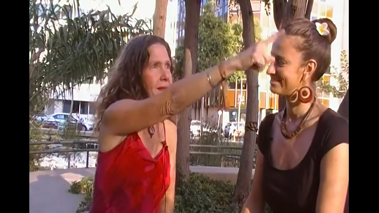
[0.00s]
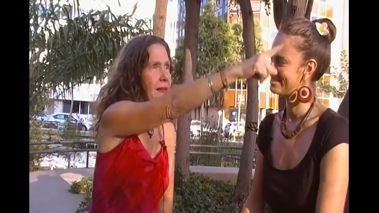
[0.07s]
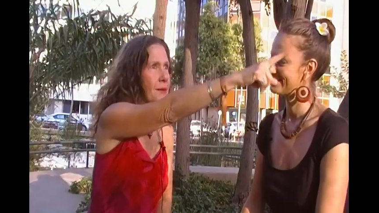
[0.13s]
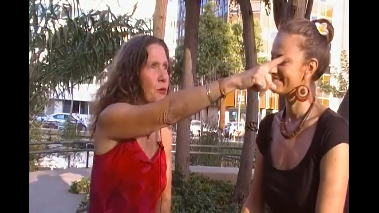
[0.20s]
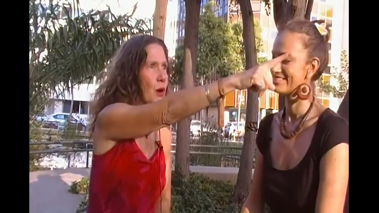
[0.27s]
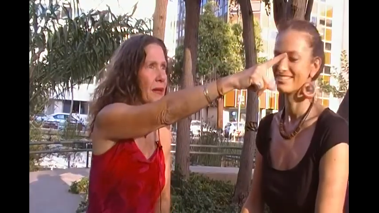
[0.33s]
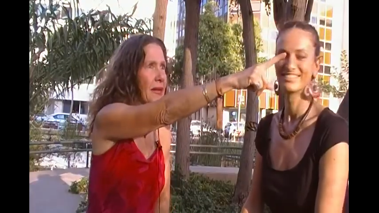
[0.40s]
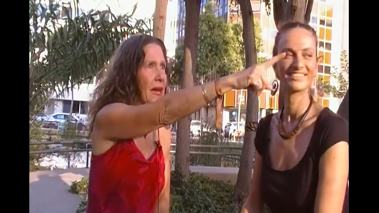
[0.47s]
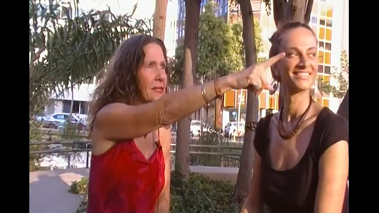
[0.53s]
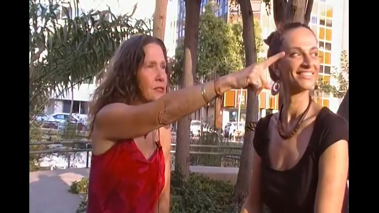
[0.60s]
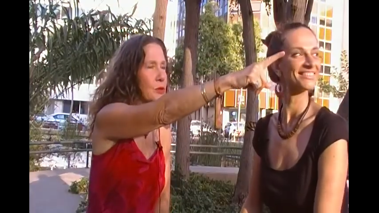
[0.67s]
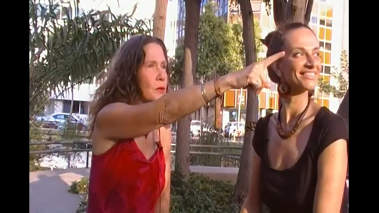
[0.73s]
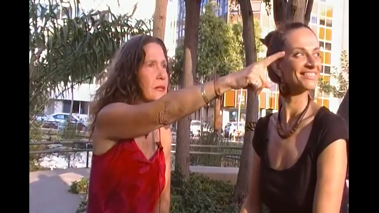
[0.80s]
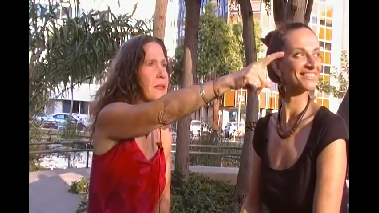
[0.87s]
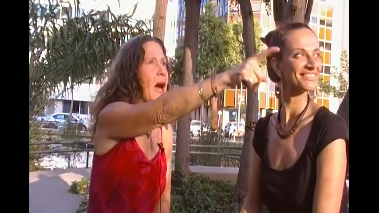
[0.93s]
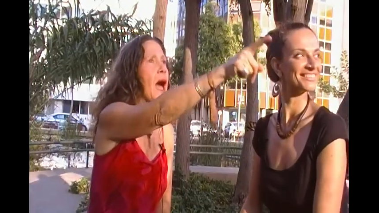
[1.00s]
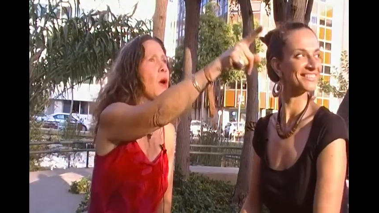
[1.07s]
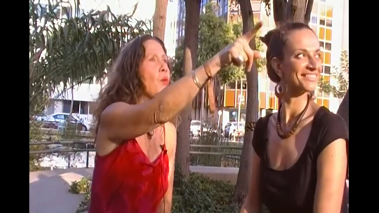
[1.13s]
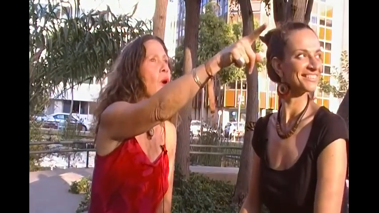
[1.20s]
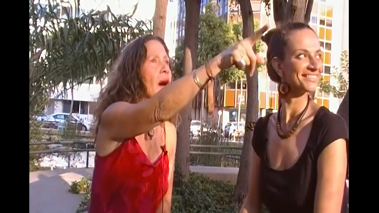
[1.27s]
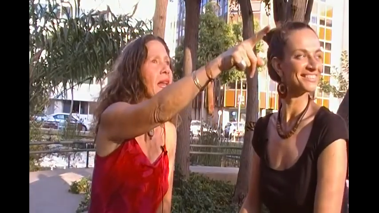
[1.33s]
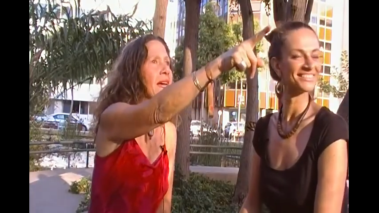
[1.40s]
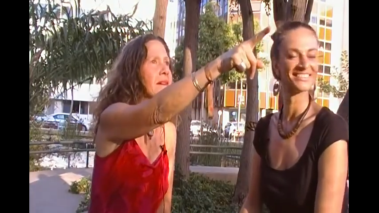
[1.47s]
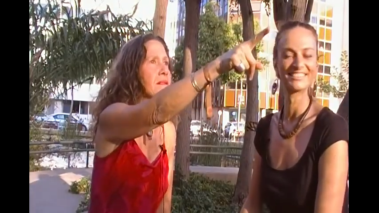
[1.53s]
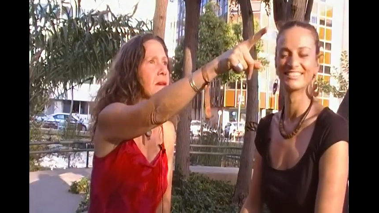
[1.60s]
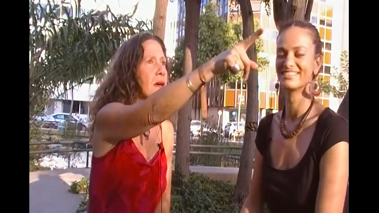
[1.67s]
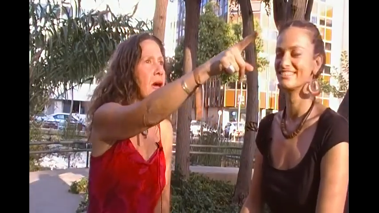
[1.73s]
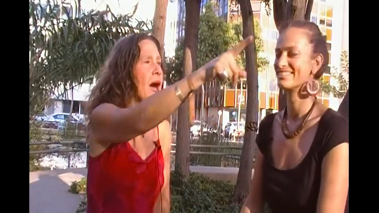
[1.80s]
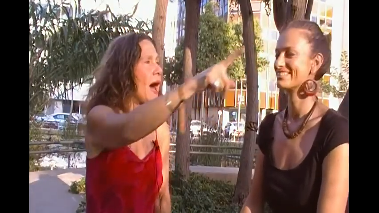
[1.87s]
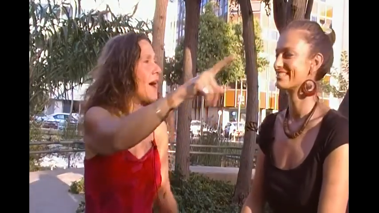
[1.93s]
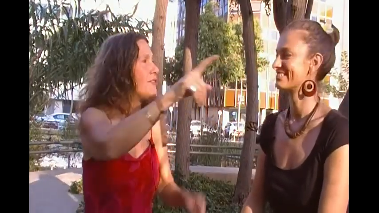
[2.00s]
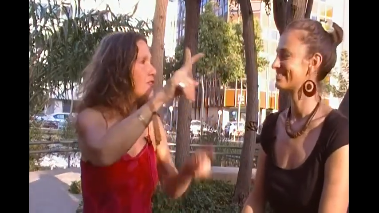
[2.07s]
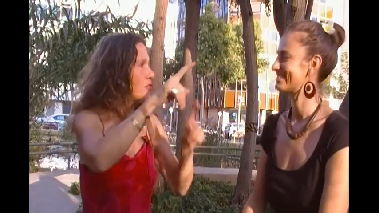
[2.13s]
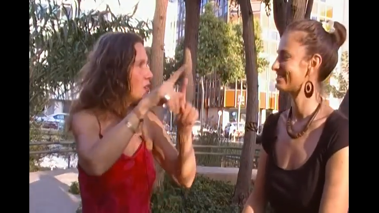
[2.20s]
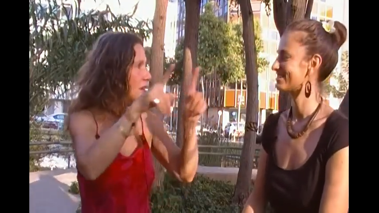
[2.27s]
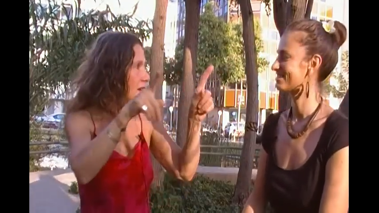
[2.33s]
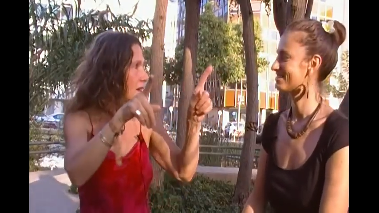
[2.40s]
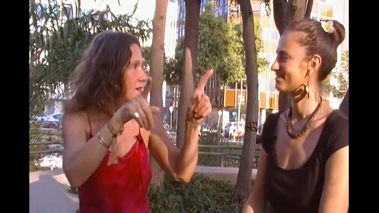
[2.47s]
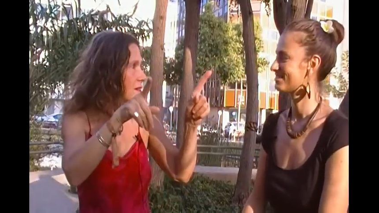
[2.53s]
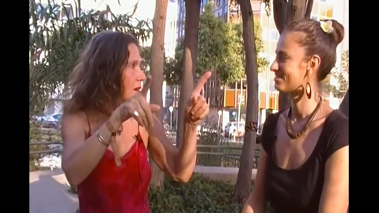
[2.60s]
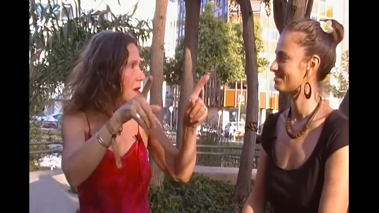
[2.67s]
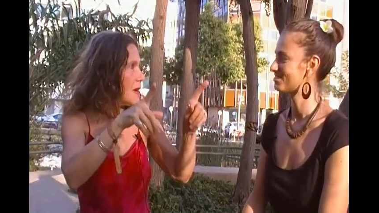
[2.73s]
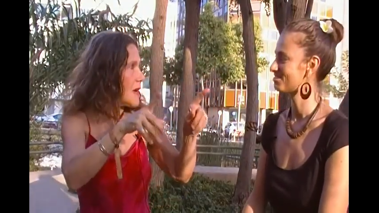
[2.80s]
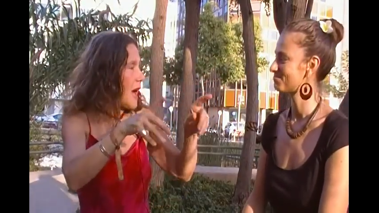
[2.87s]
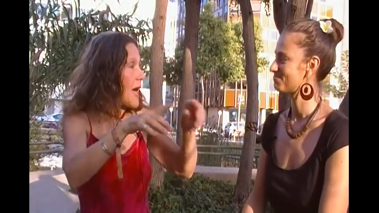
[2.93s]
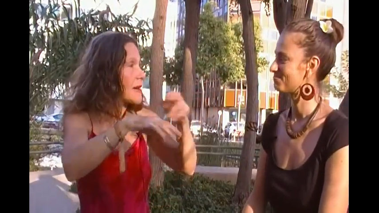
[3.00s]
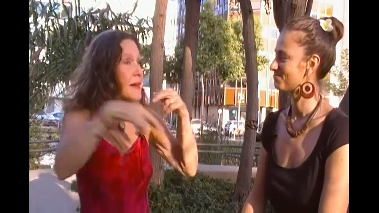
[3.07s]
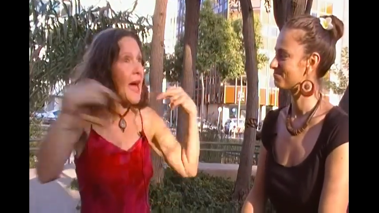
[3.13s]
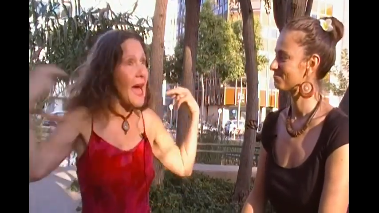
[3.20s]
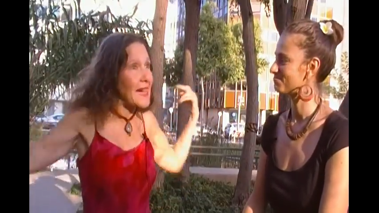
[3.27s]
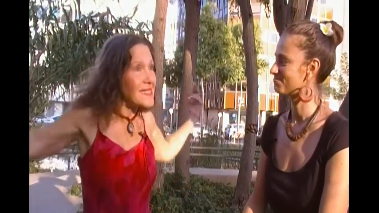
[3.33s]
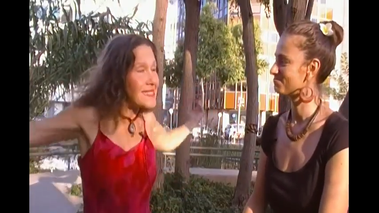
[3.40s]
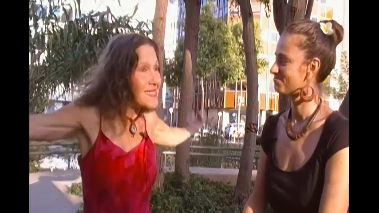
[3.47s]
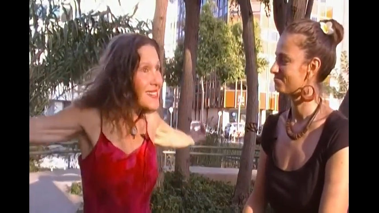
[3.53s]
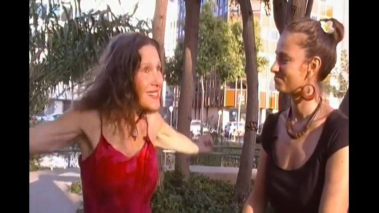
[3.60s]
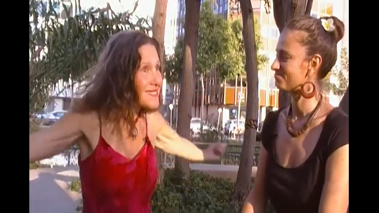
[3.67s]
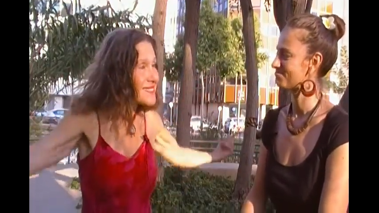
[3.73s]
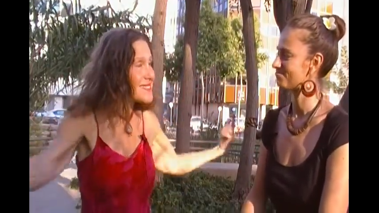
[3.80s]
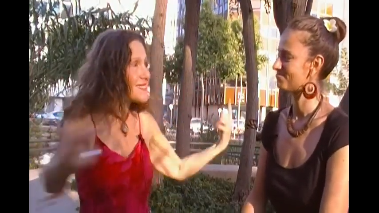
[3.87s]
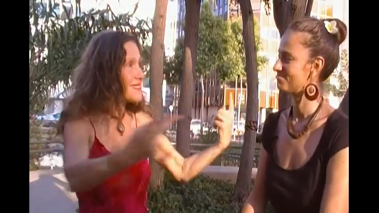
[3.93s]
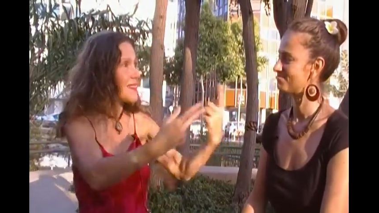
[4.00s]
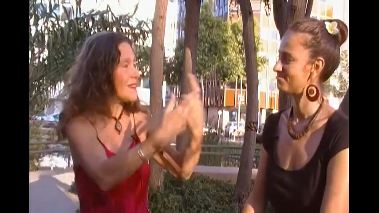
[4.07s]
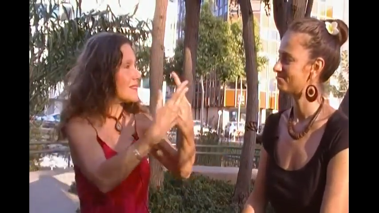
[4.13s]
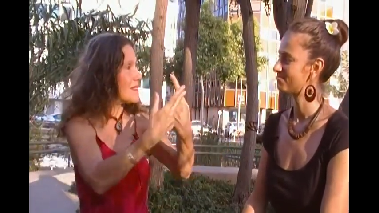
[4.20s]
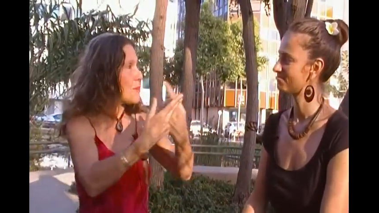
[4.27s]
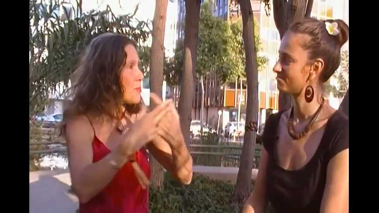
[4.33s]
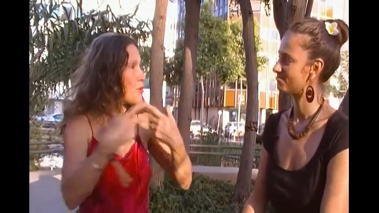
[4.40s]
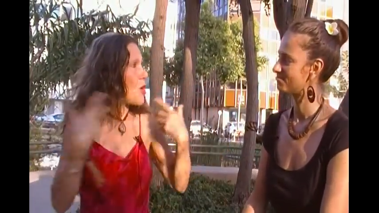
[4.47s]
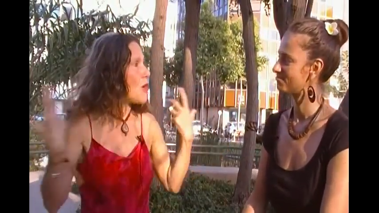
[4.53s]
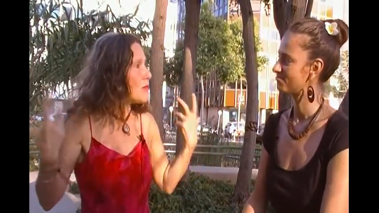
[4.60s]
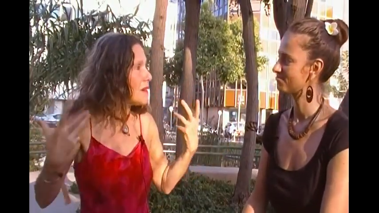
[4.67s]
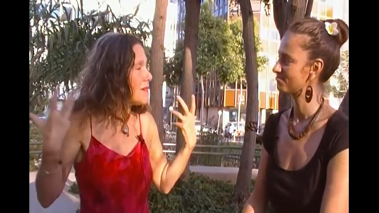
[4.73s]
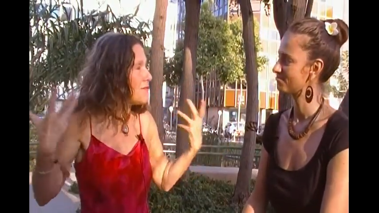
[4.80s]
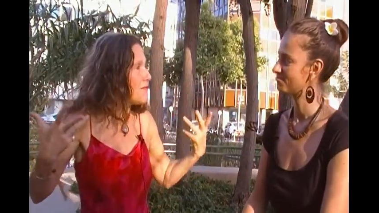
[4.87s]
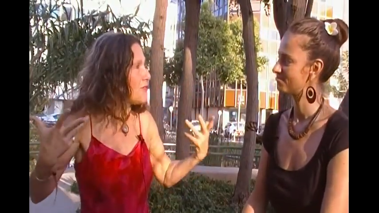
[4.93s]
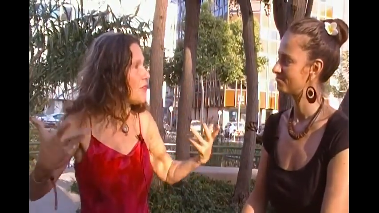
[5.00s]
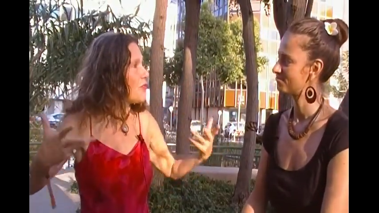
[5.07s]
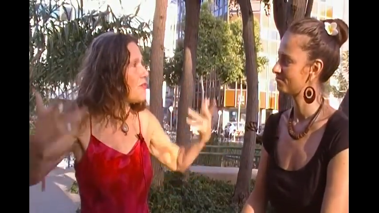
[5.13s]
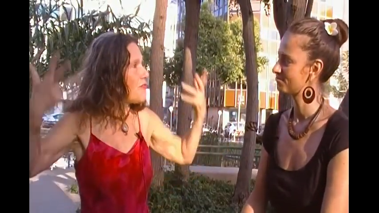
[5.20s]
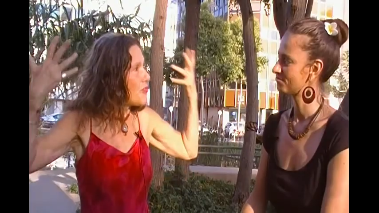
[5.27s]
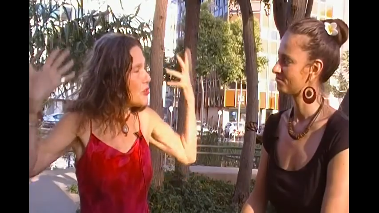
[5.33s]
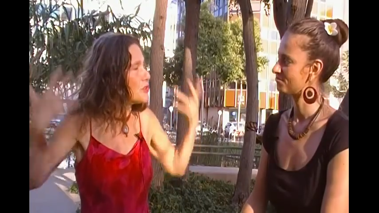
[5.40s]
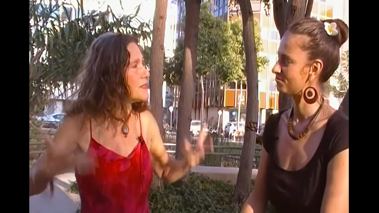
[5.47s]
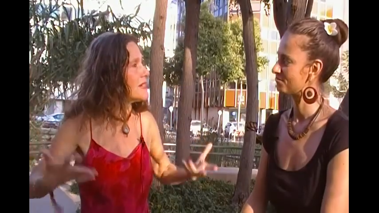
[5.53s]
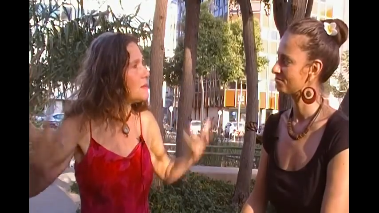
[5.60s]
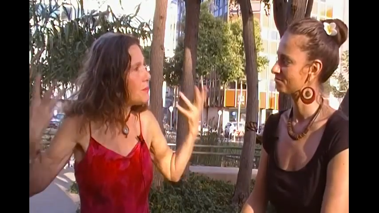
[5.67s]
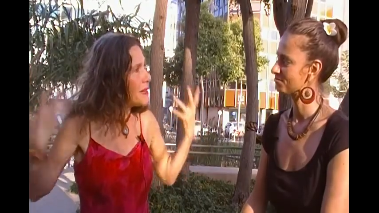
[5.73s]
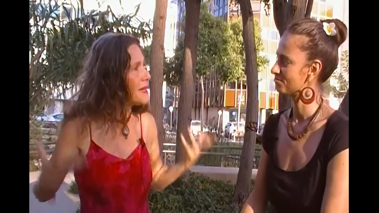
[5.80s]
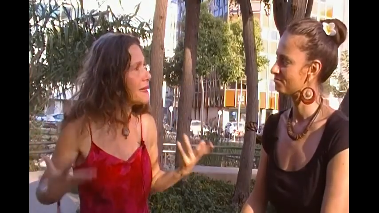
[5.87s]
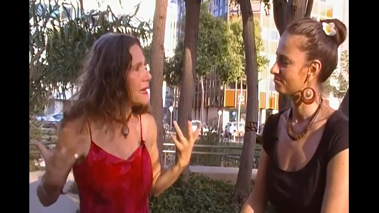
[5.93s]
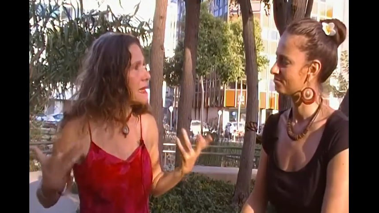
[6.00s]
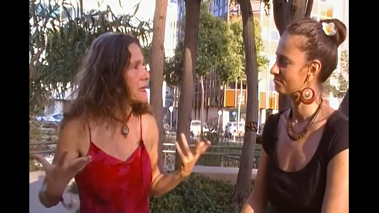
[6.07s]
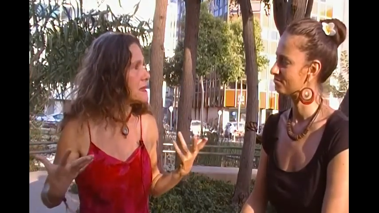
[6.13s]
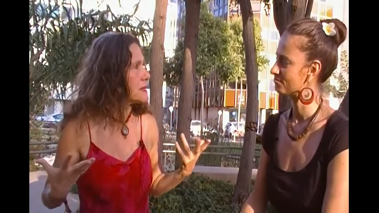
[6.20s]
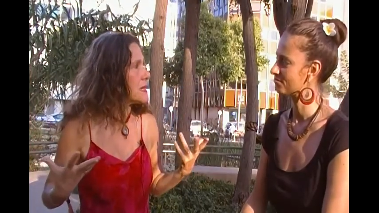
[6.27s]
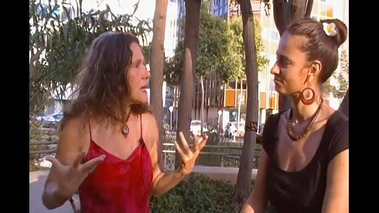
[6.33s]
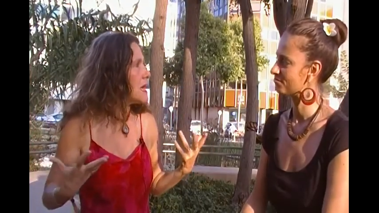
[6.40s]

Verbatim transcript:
Speaker 1: And then one next to it, I want it. I freed it. I canceled the, the program for 14 buildings,